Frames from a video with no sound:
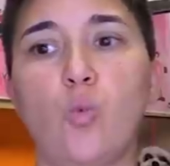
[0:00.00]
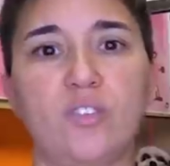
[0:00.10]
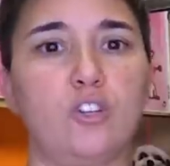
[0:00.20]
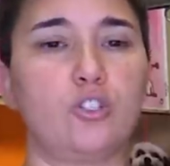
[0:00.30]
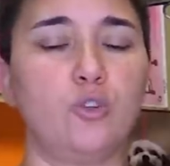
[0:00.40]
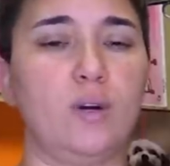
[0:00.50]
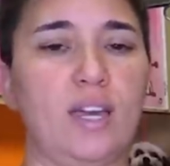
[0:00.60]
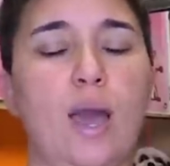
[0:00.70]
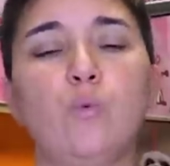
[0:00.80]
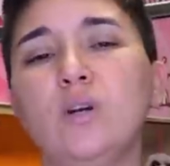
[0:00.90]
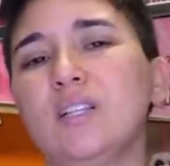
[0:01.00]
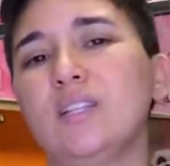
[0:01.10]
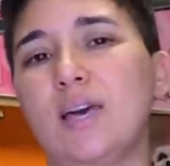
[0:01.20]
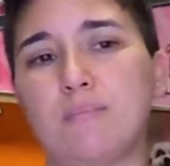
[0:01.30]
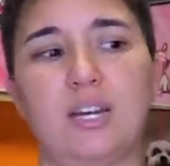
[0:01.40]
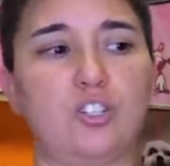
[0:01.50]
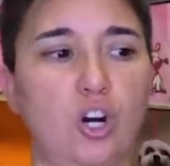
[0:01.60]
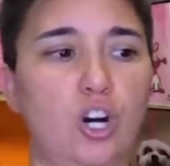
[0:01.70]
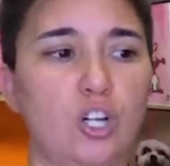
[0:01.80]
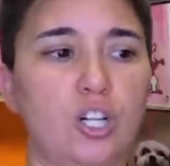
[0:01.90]
what they're doing. I wouldn't let my
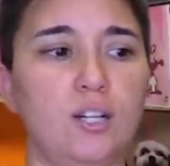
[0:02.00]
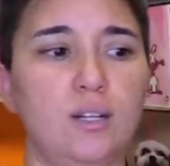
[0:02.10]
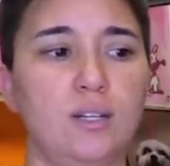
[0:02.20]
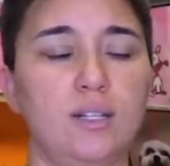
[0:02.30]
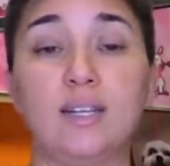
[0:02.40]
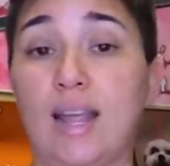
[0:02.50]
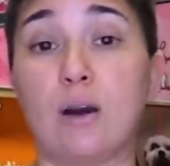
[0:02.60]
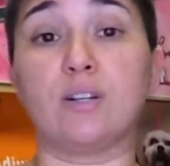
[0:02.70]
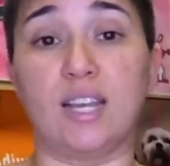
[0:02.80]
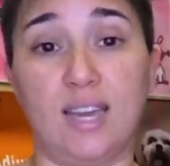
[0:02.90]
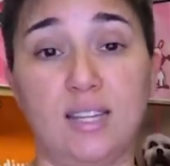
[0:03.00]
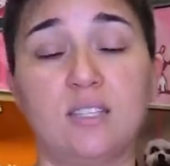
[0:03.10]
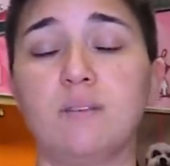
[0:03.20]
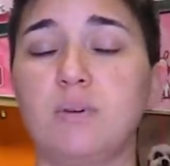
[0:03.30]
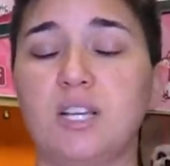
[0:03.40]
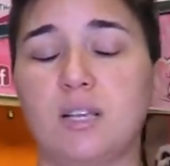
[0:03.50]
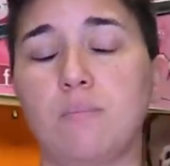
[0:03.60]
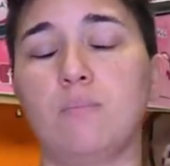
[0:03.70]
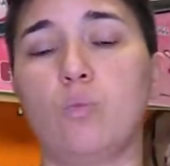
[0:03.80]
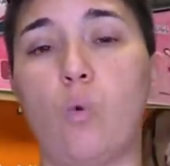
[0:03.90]
dog nowadays, because
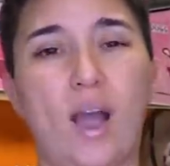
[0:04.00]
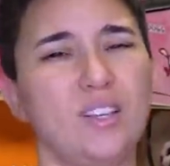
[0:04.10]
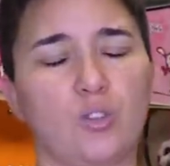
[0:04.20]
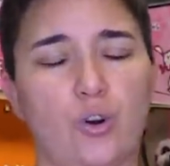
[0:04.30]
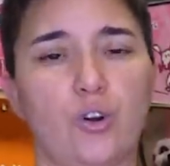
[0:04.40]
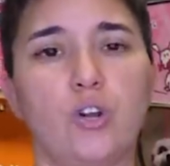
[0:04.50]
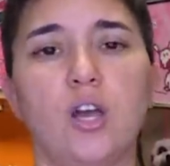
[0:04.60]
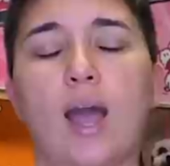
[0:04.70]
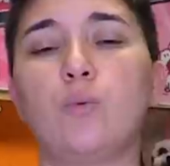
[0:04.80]
I'm wiser,